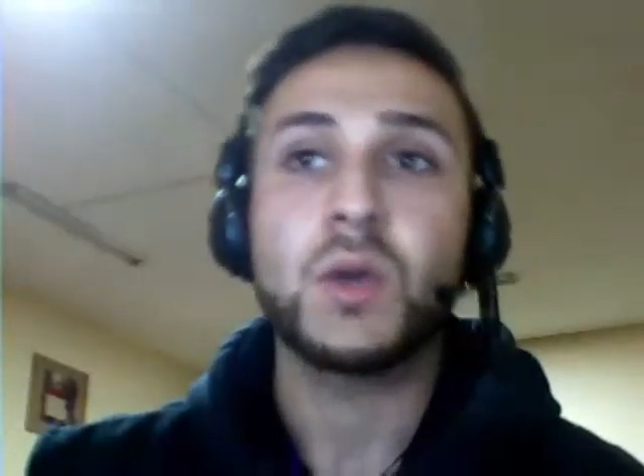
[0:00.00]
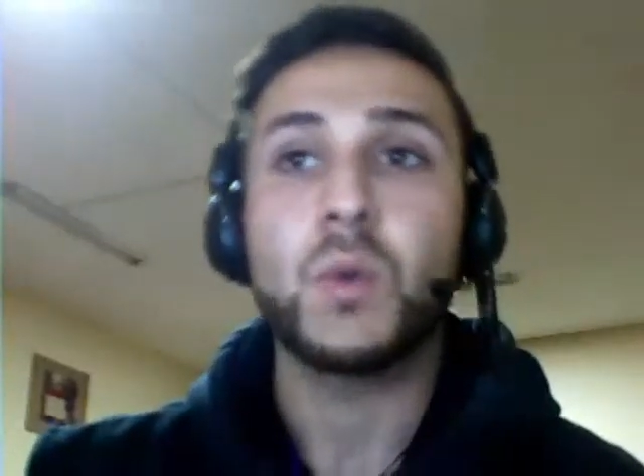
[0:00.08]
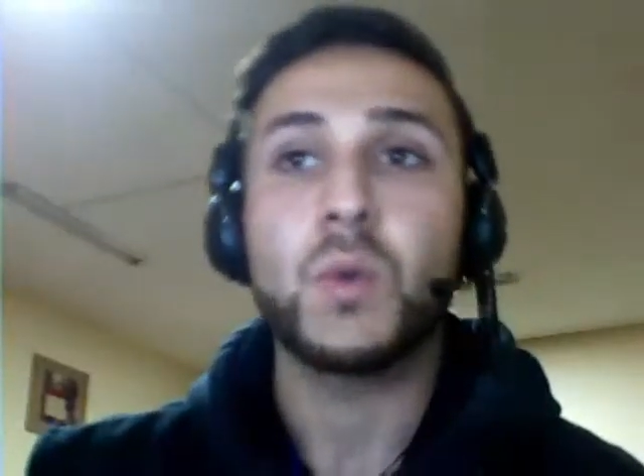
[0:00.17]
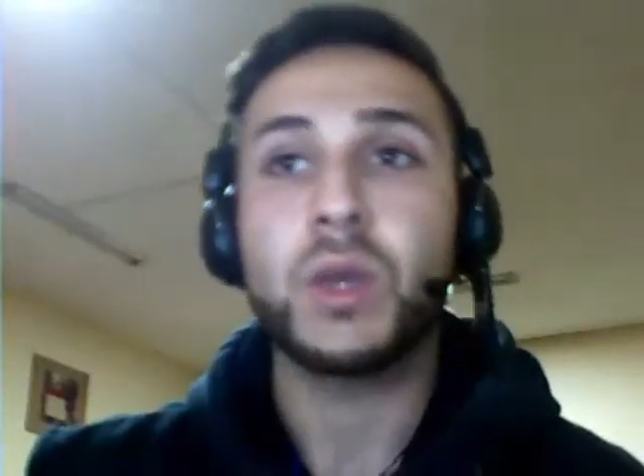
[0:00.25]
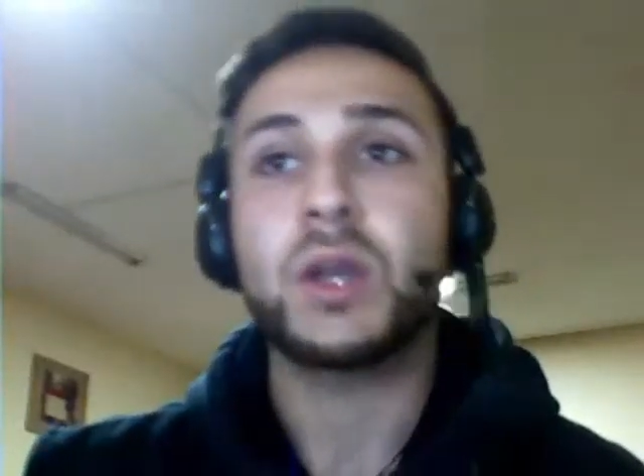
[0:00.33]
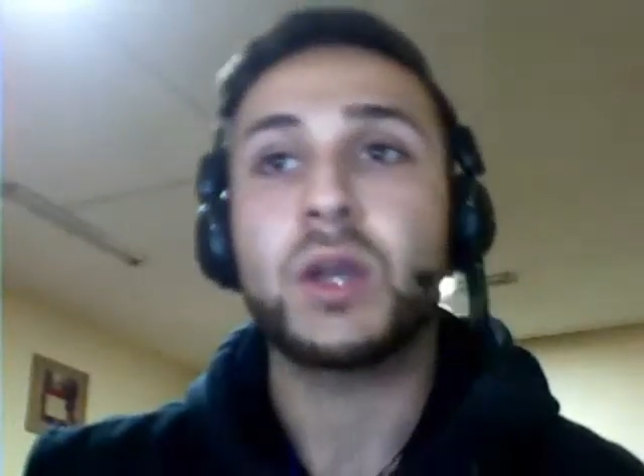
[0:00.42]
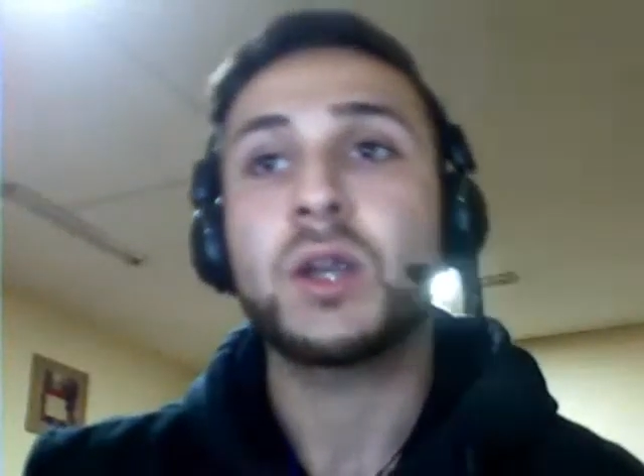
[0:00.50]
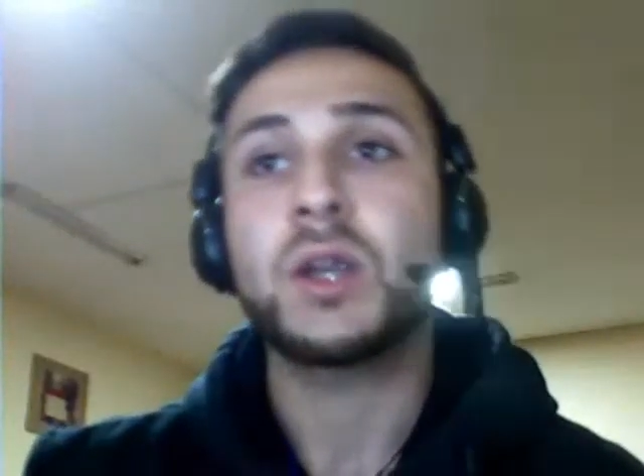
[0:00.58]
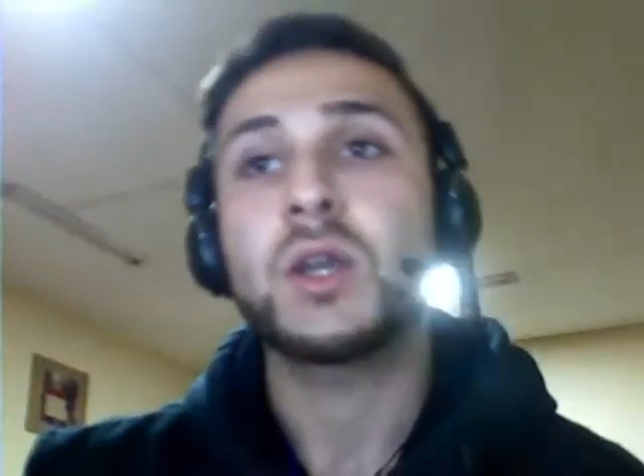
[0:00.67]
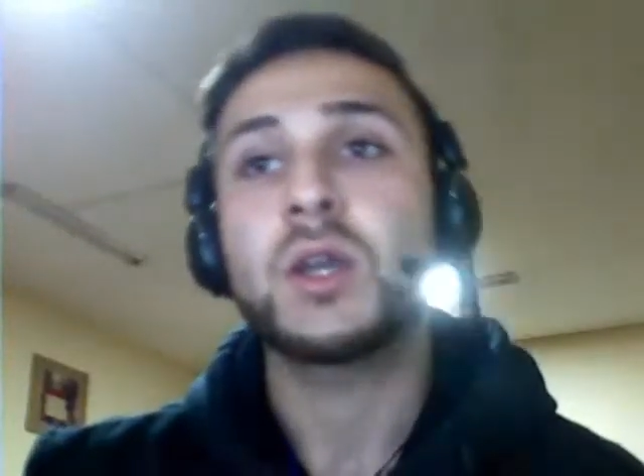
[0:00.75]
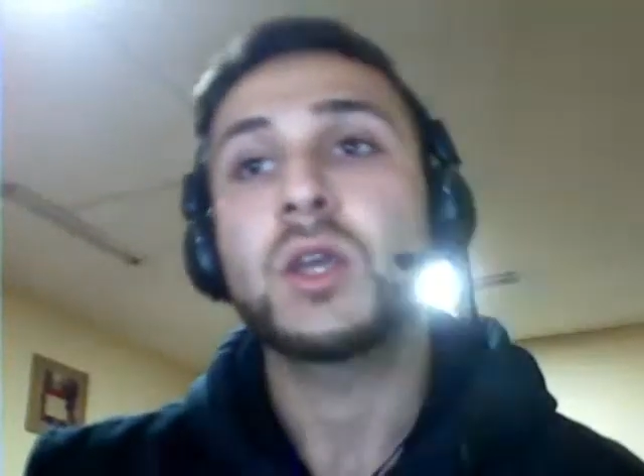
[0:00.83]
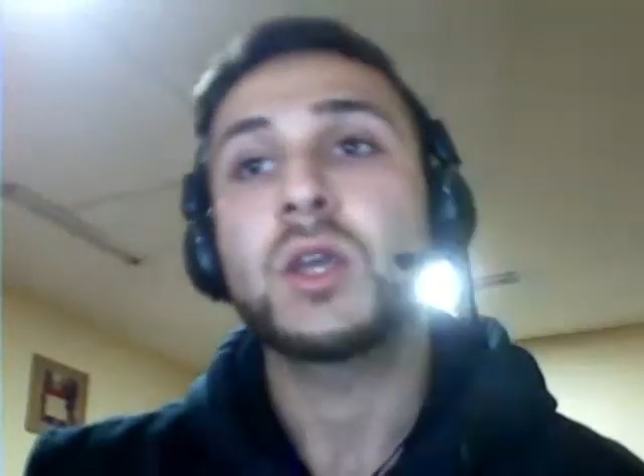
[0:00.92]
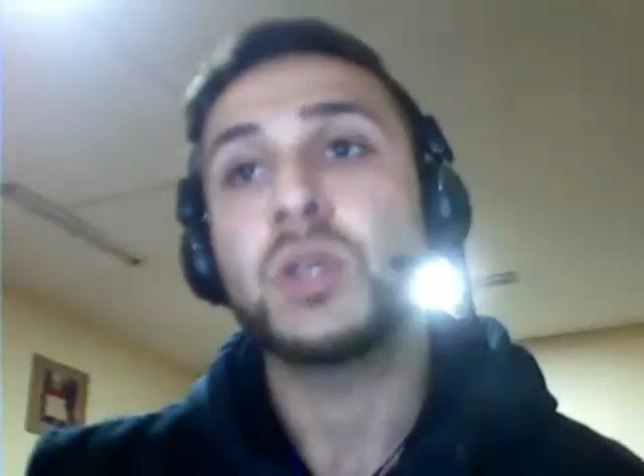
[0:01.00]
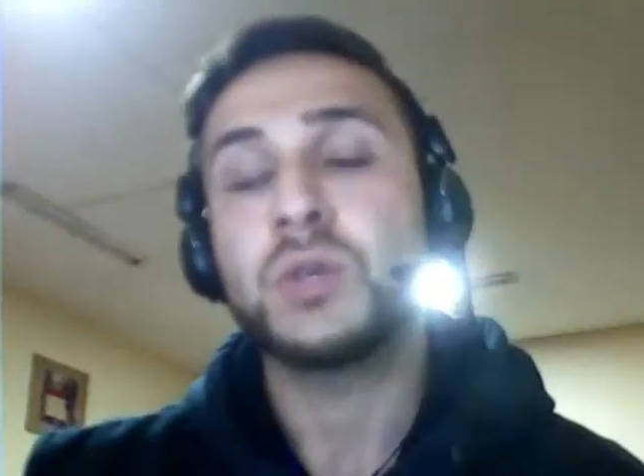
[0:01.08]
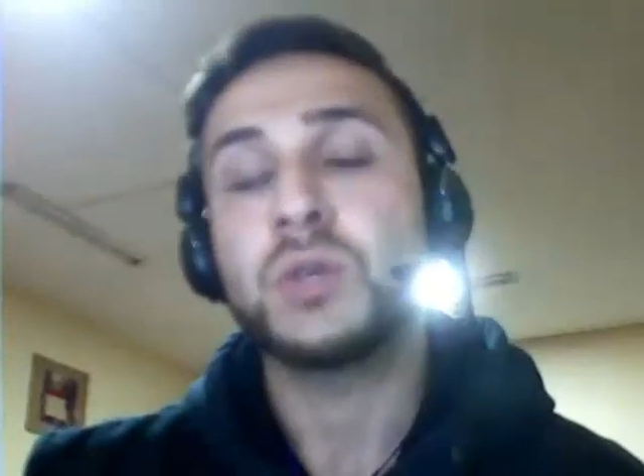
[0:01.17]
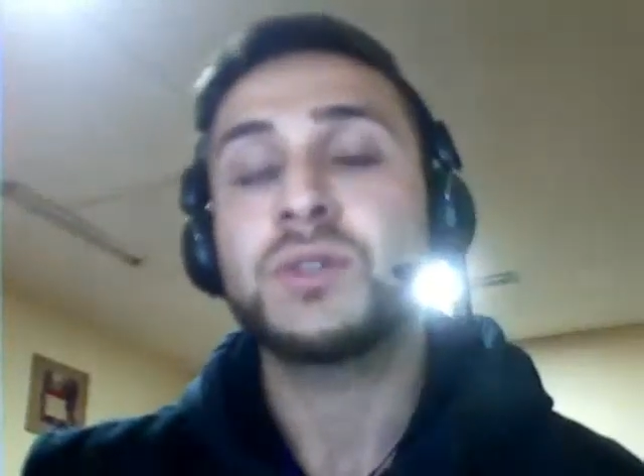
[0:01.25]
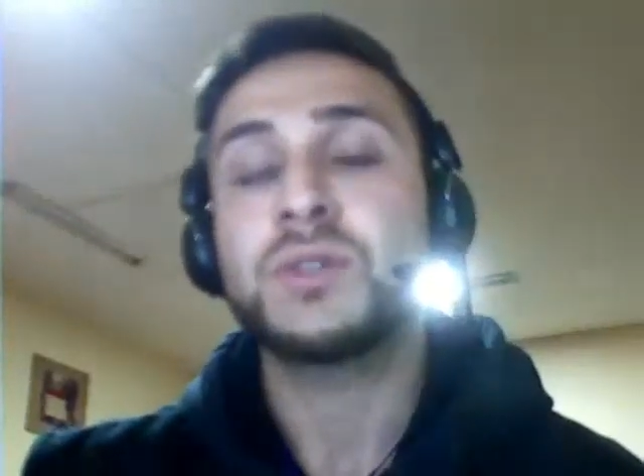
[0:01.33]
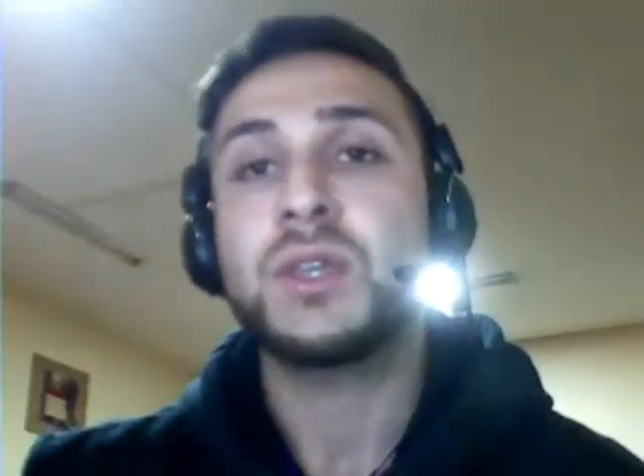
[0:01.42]

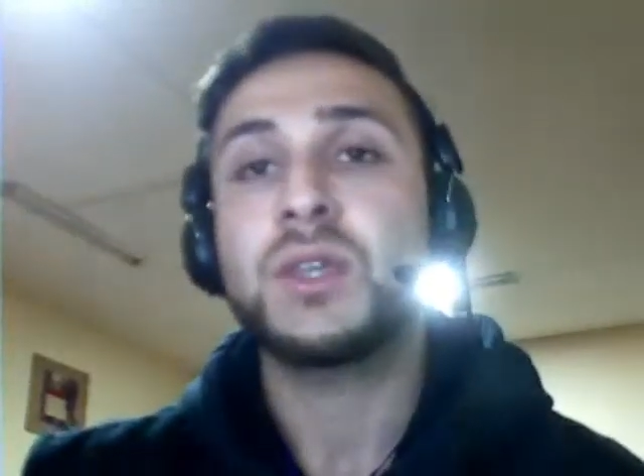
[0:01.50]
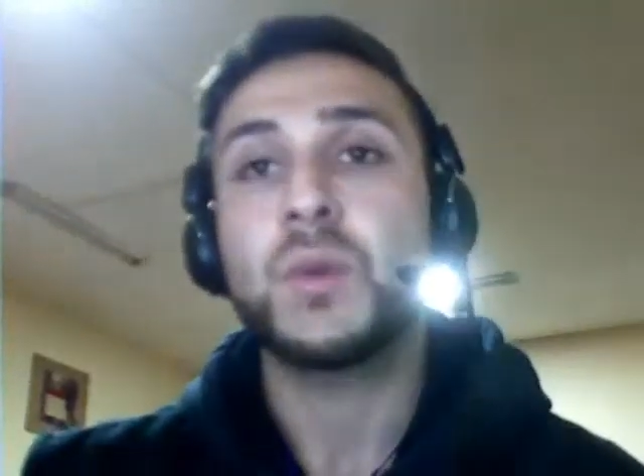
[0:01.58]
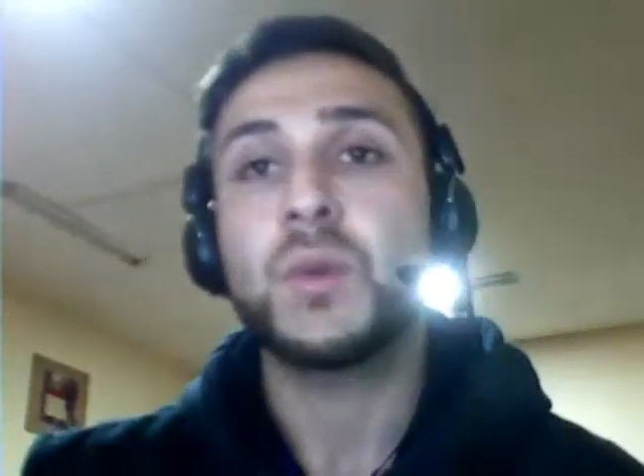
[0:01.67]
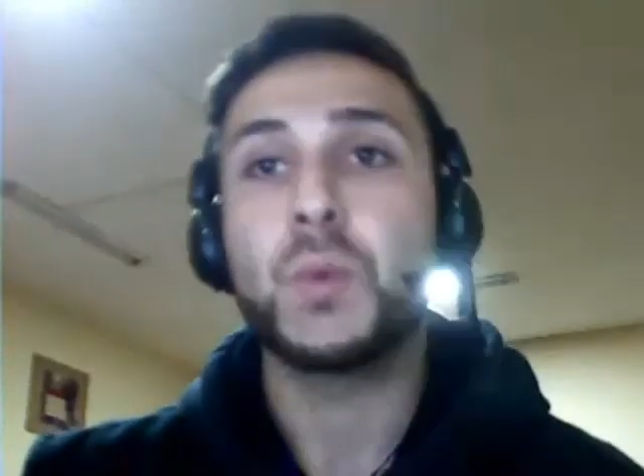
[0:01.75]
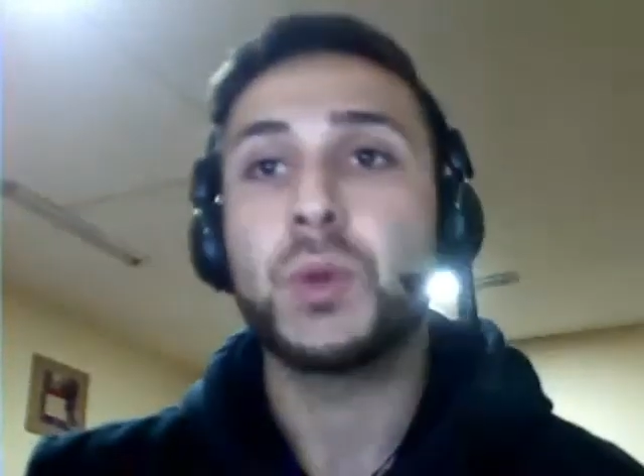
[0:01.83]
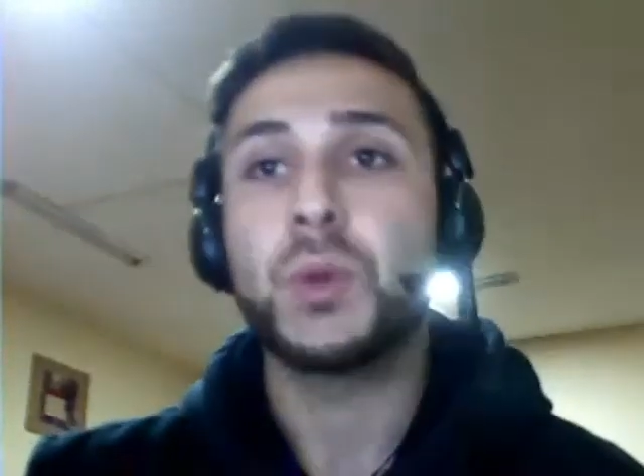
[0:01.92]
we're